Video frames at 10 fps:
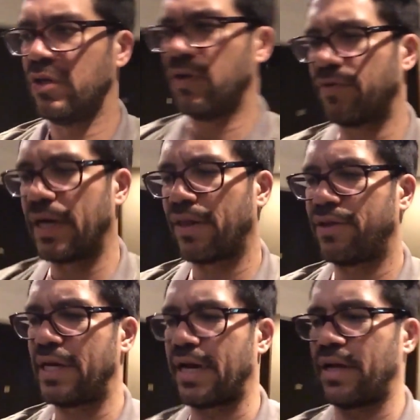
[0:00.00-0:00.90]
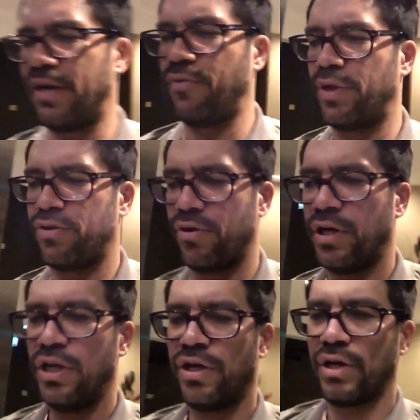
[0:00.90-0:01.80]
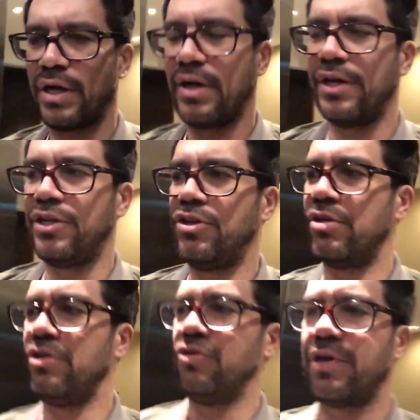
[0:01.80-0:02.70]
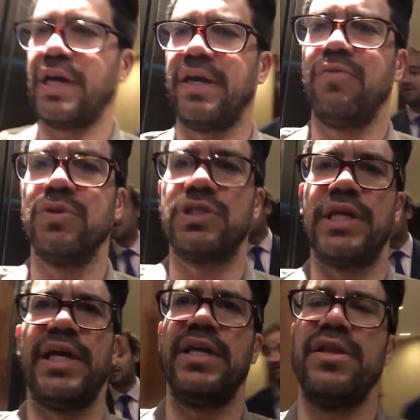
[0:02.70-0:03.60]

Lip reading: over how the tax, whether in UK will stay in.